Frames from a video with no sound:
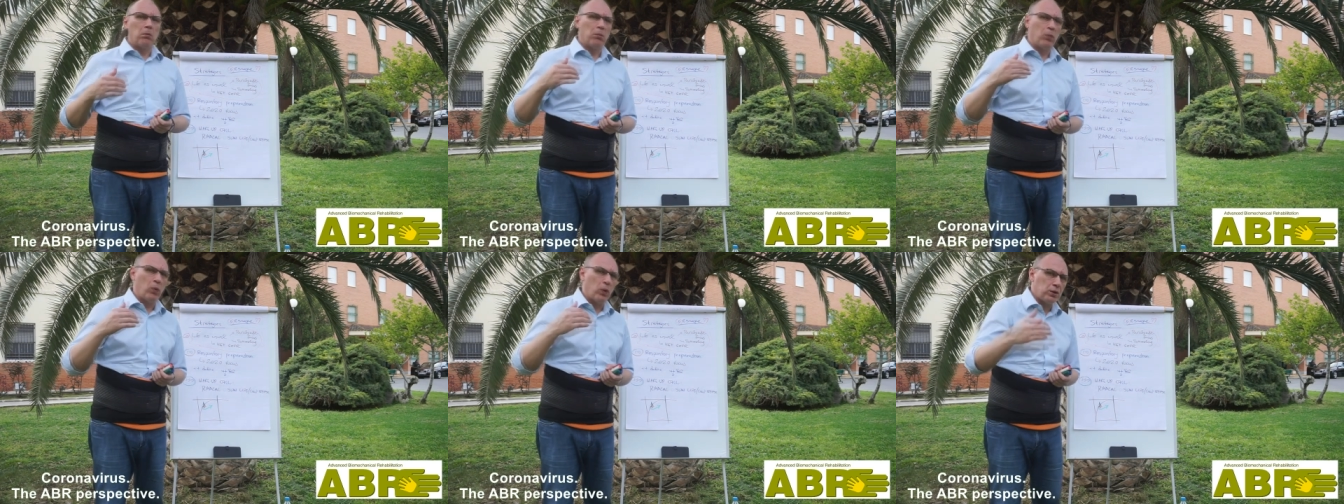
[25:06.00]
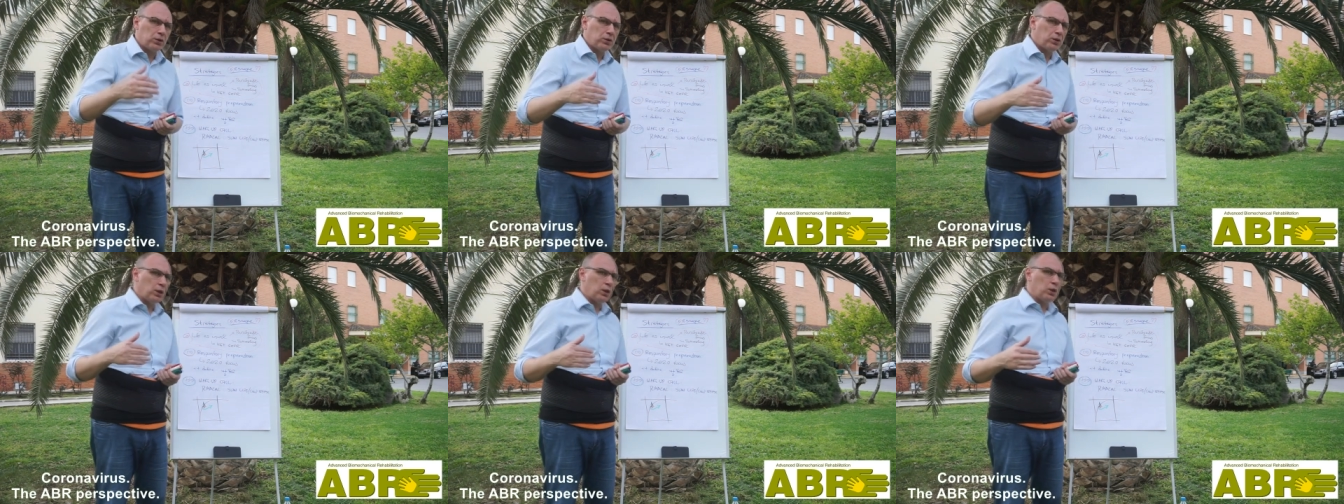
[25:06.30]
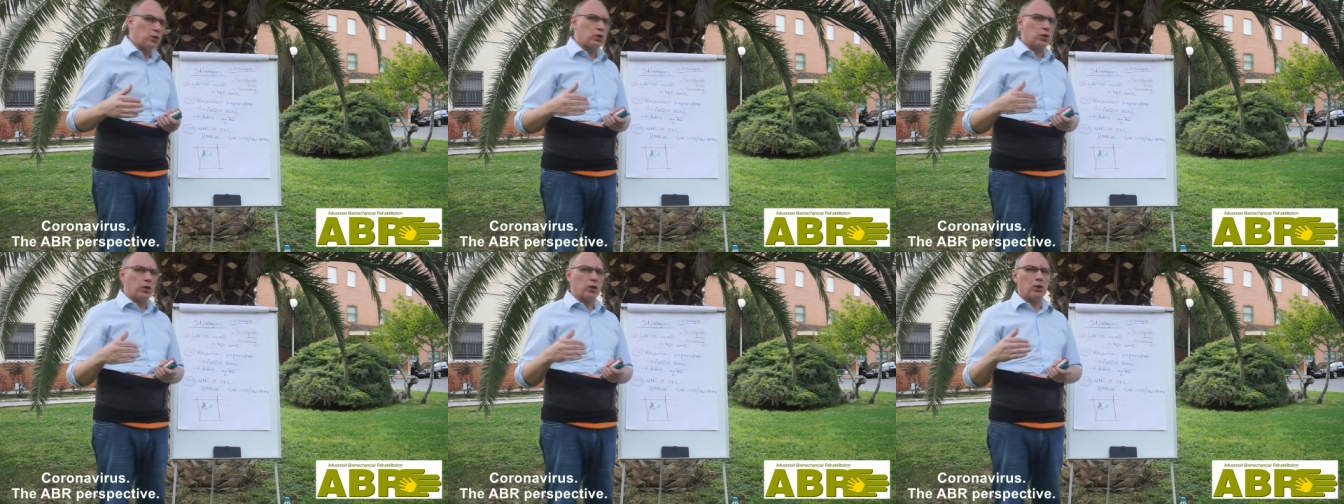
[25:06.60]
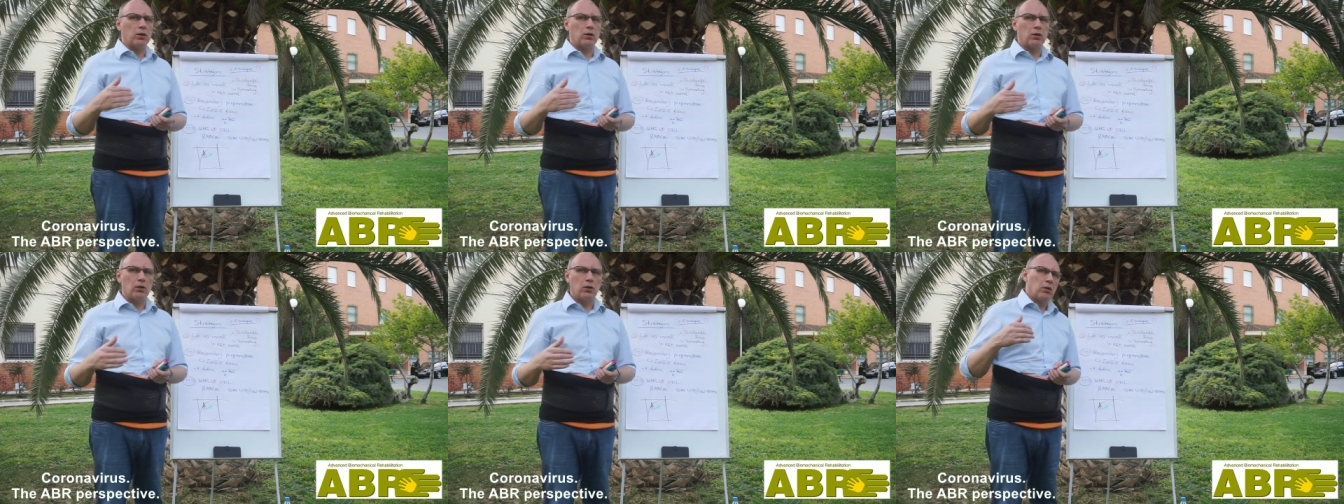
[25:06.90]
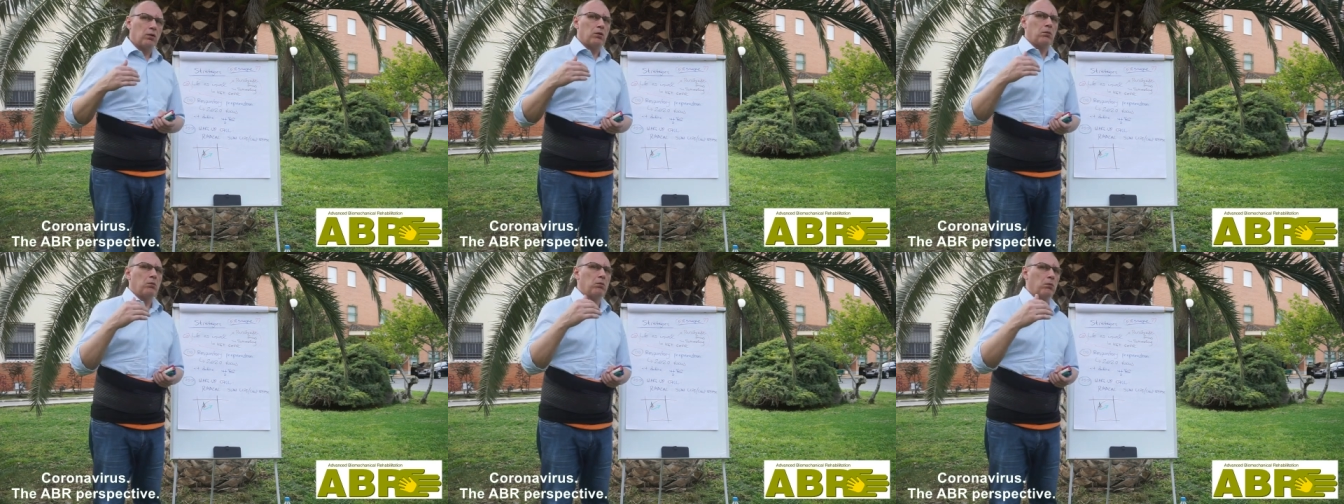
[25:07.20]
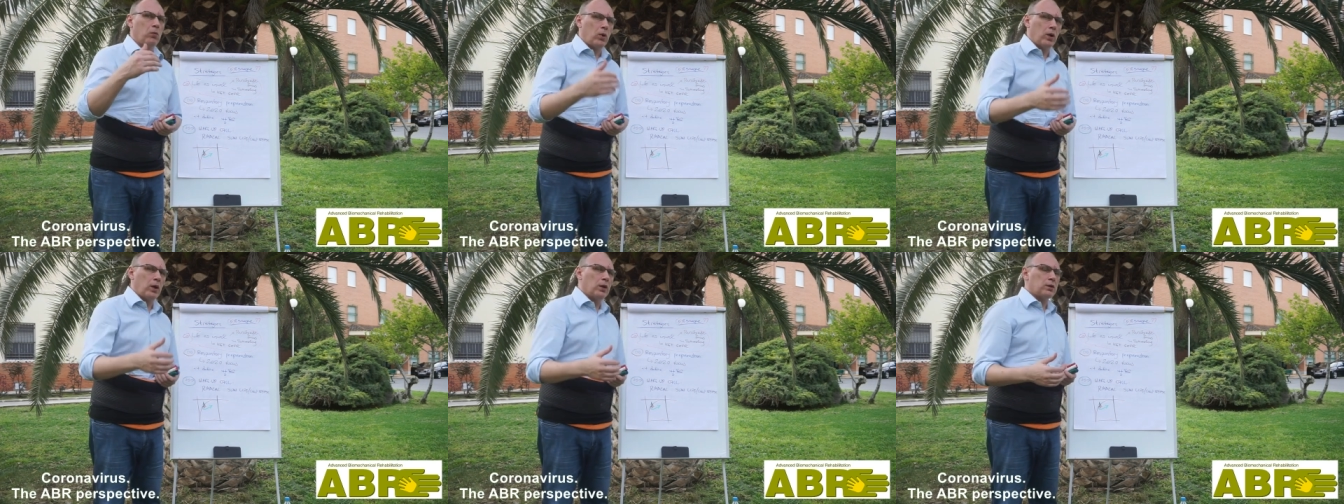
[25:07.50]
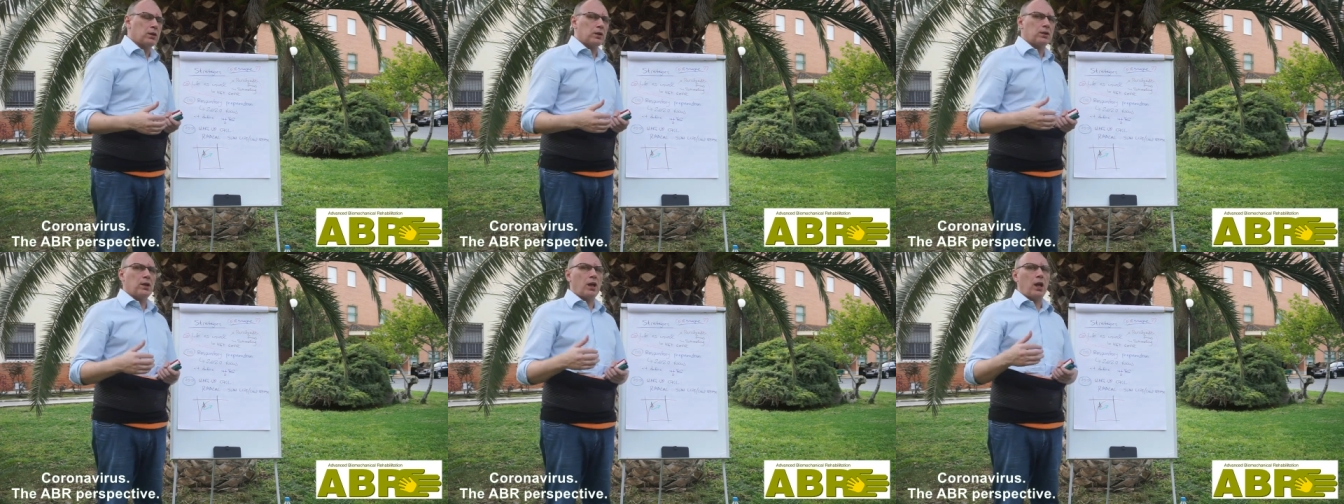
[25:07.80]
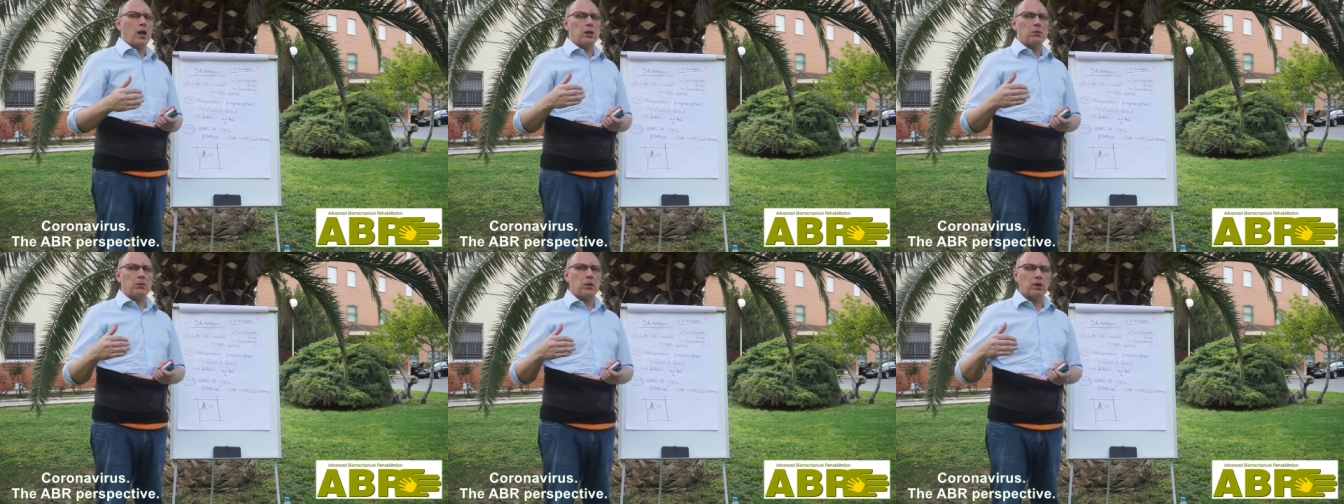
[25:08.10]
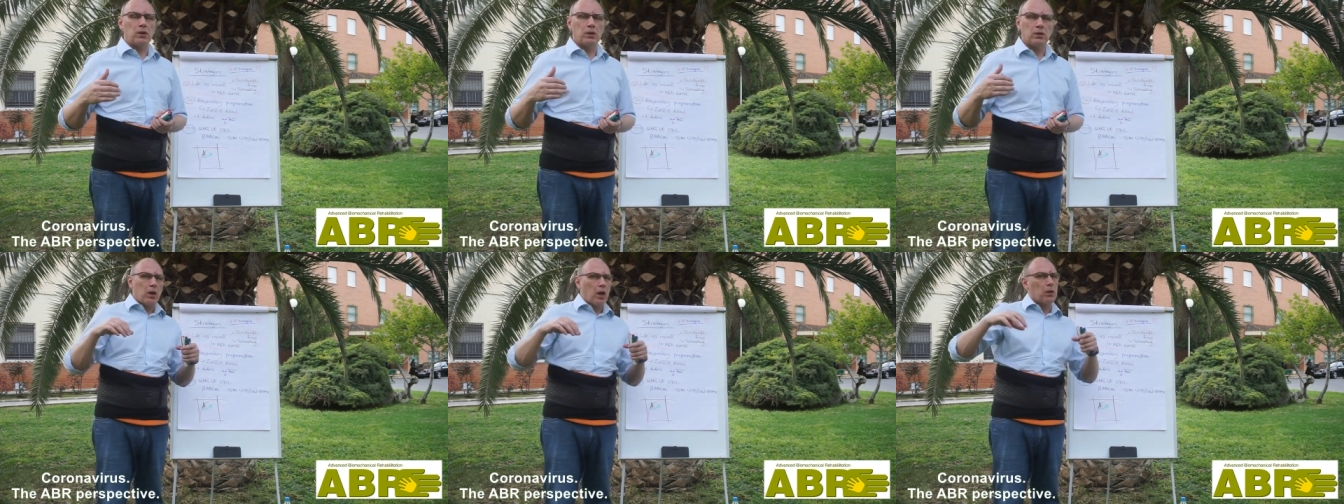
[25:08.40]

more teaching, more entertainment,